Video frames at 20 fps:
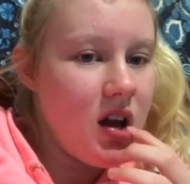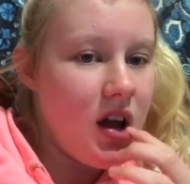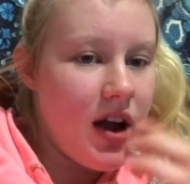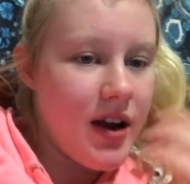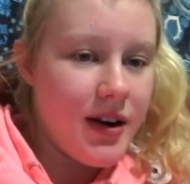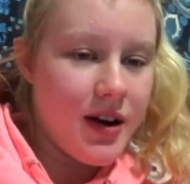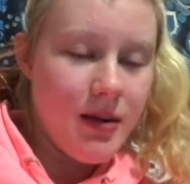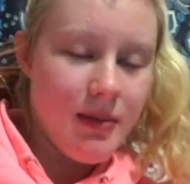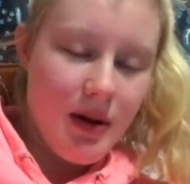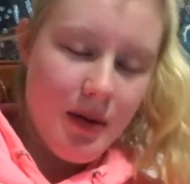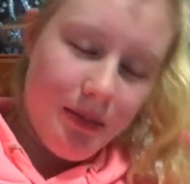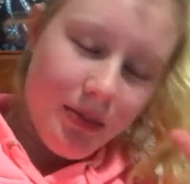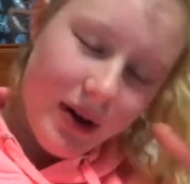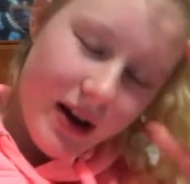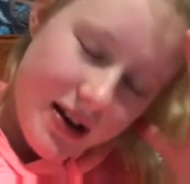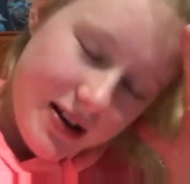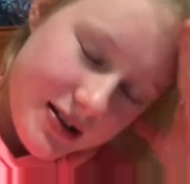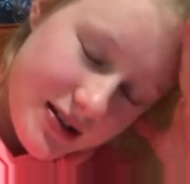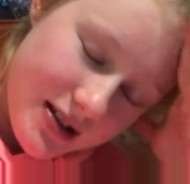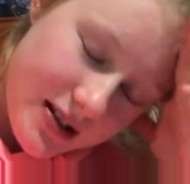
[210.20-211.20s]
My
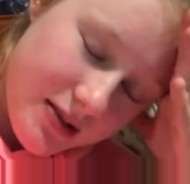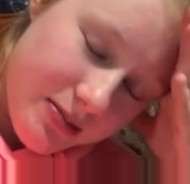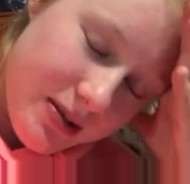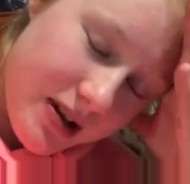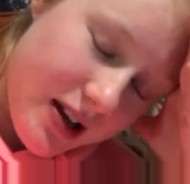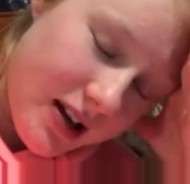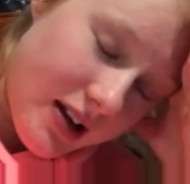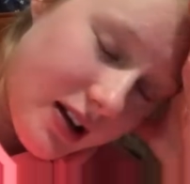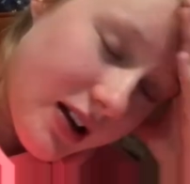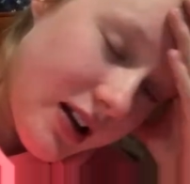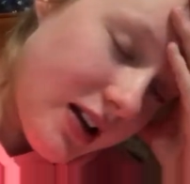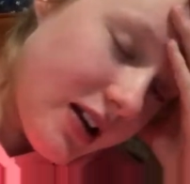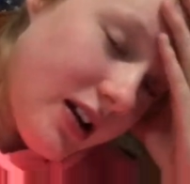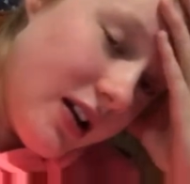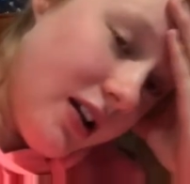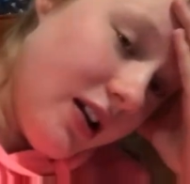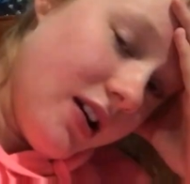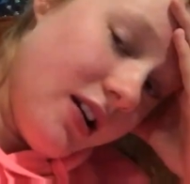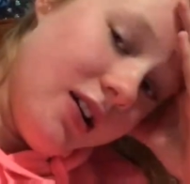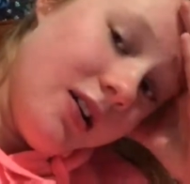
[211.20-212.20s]
brain's just been
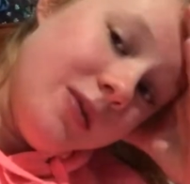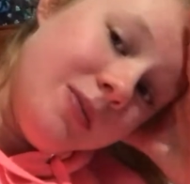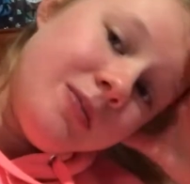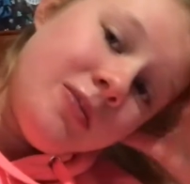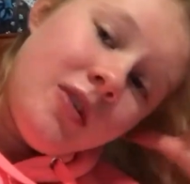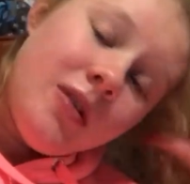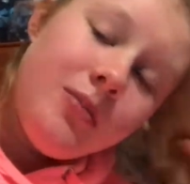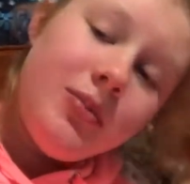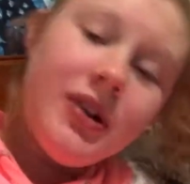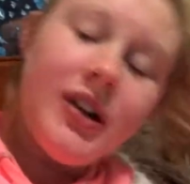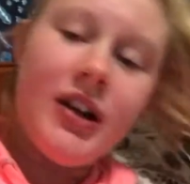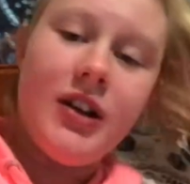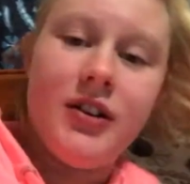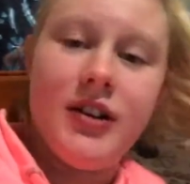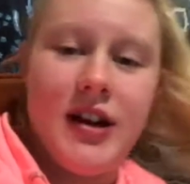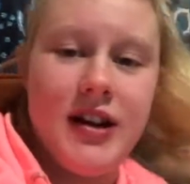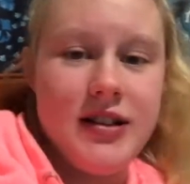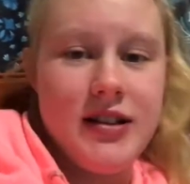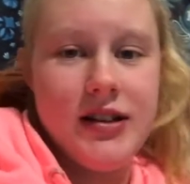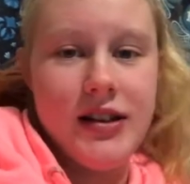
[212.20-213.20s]
pretty
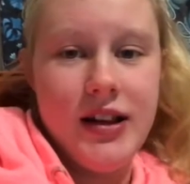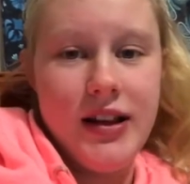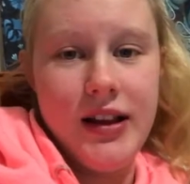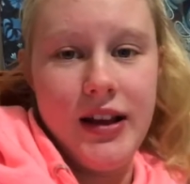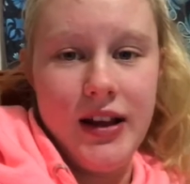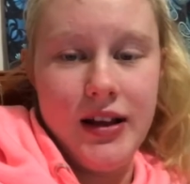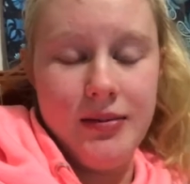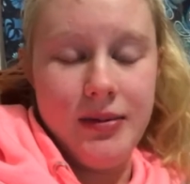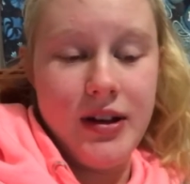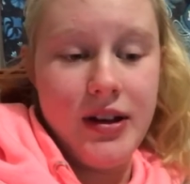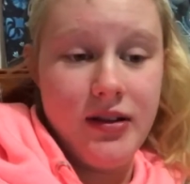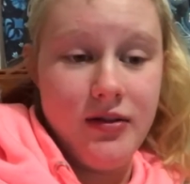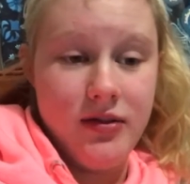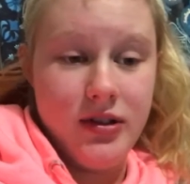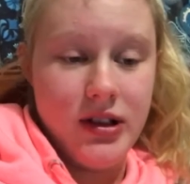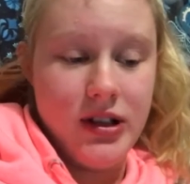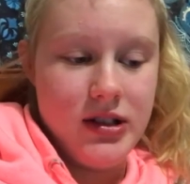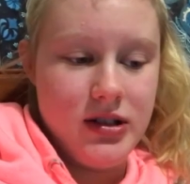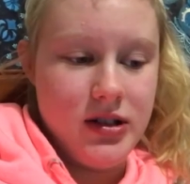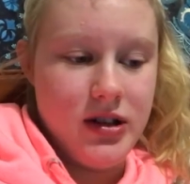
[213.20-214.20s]
crazy lately. I'm getting
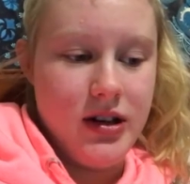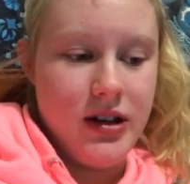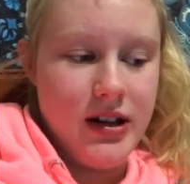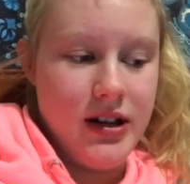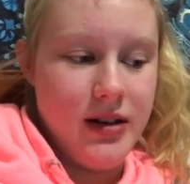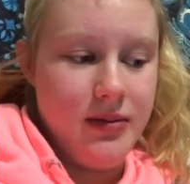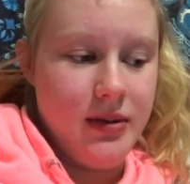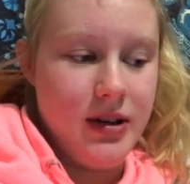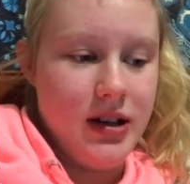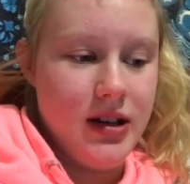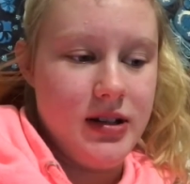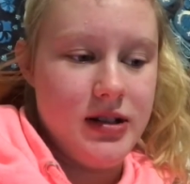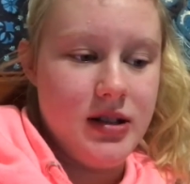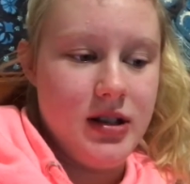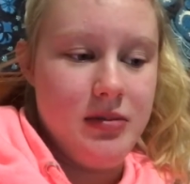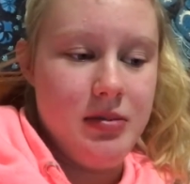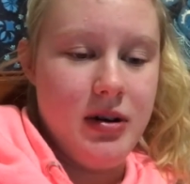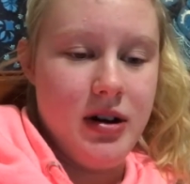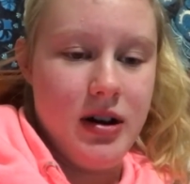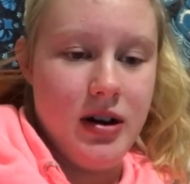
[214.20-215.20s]
really tired. I'm getting to
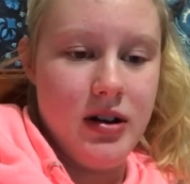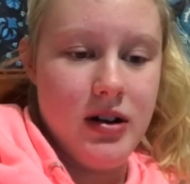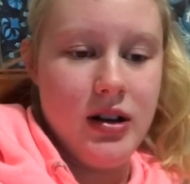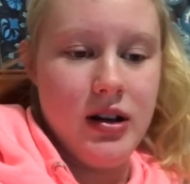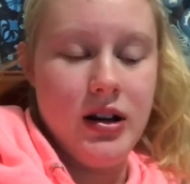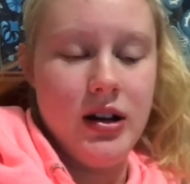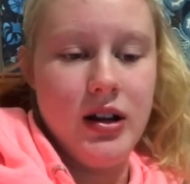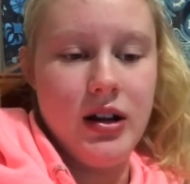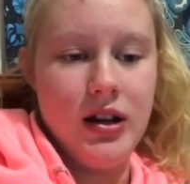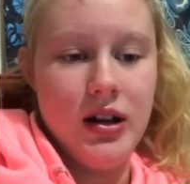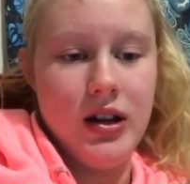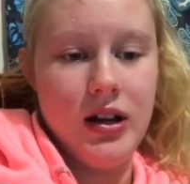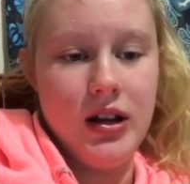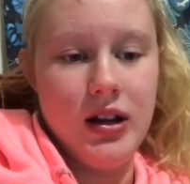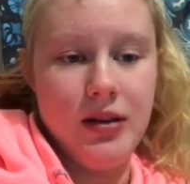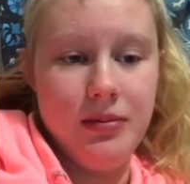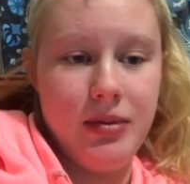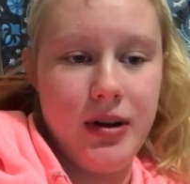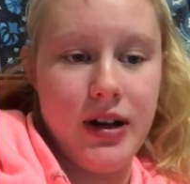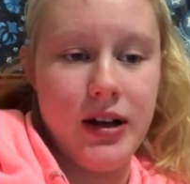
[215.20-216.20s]
the part
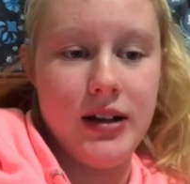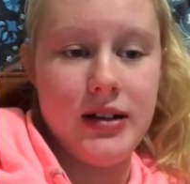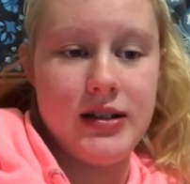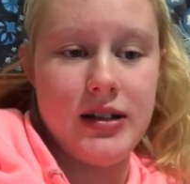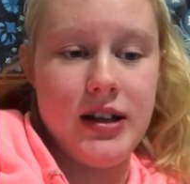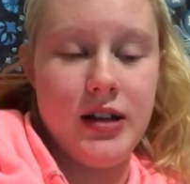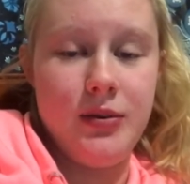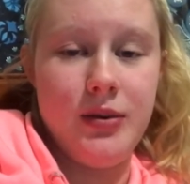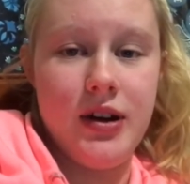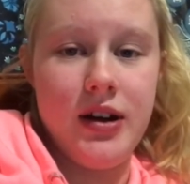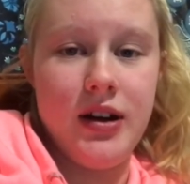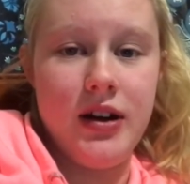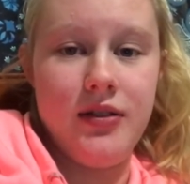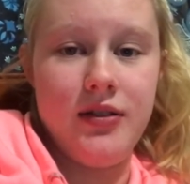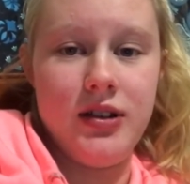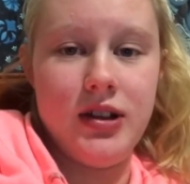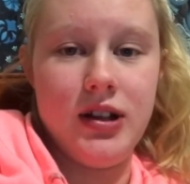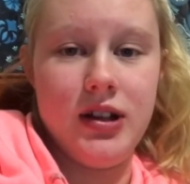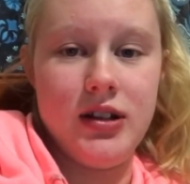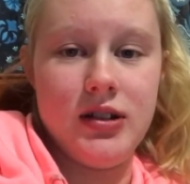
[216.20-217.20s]
in the pregnancy where
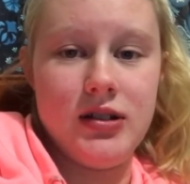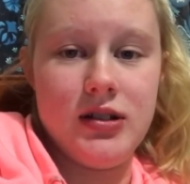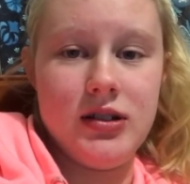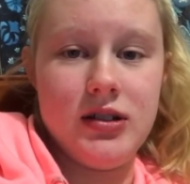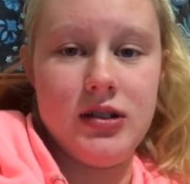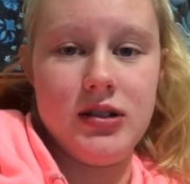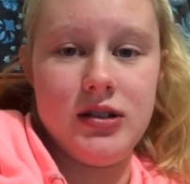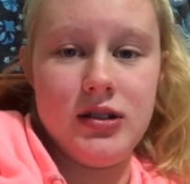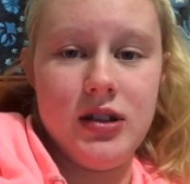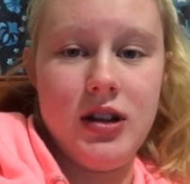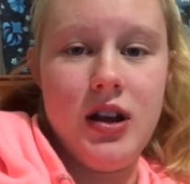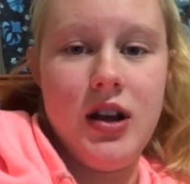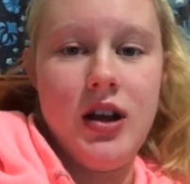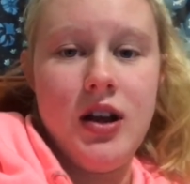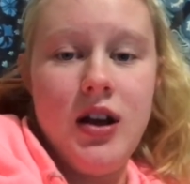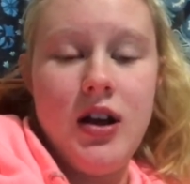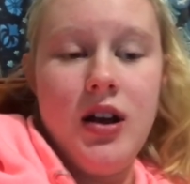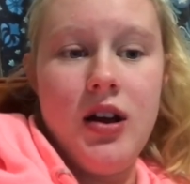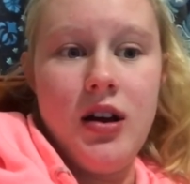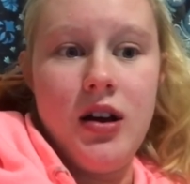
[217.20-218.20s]
everything is just
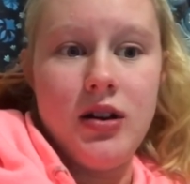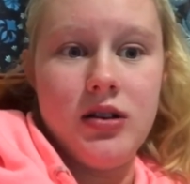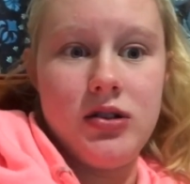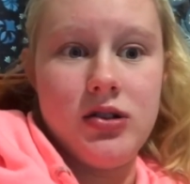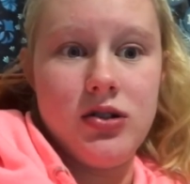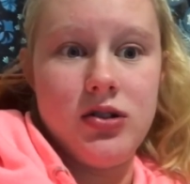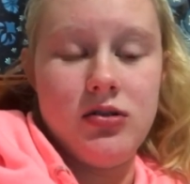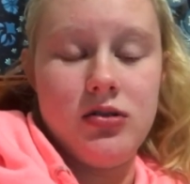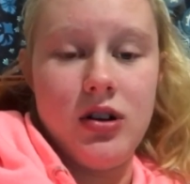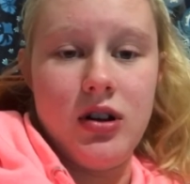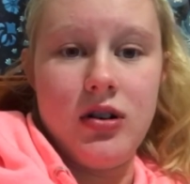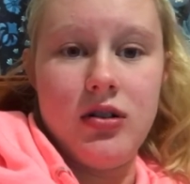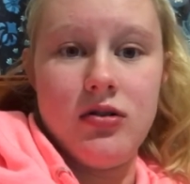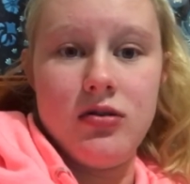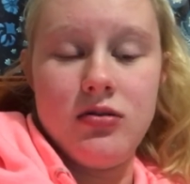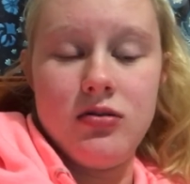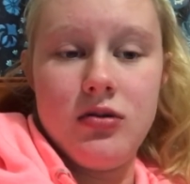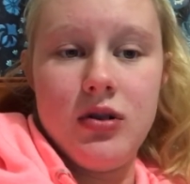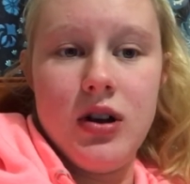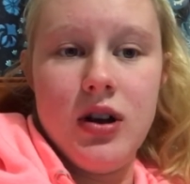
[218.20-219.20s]
a
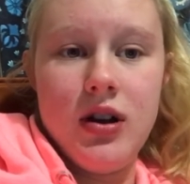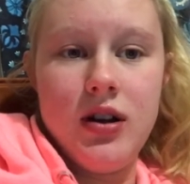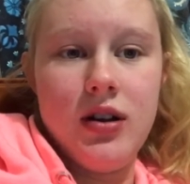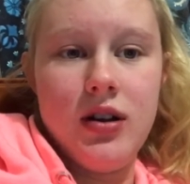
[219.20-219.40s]
struggle